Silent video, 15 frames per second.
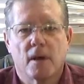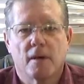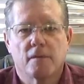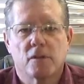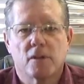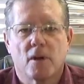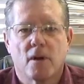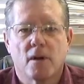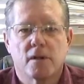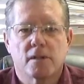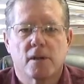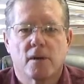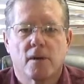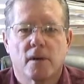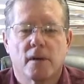of charge
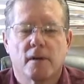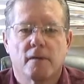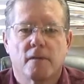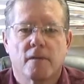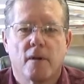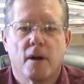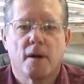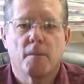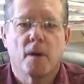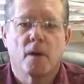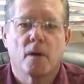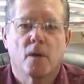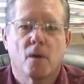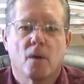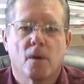current from
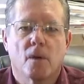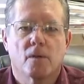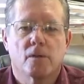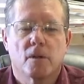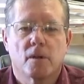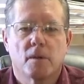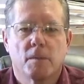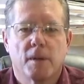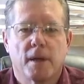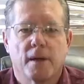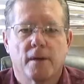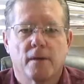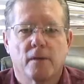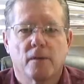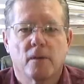your solar
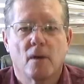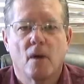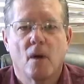panels,